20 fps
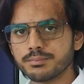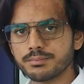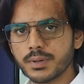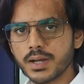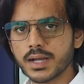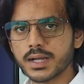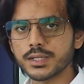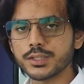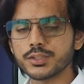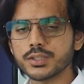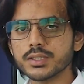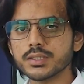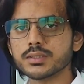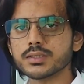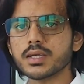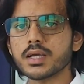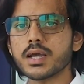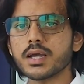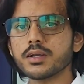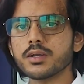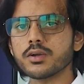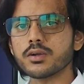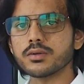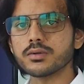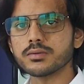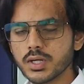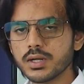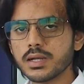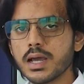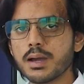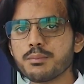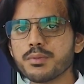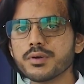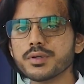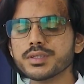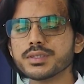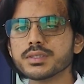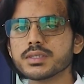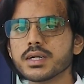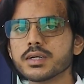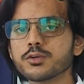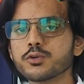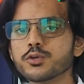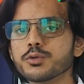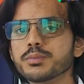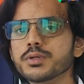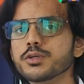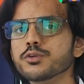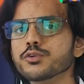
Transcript: packages and libraries that could be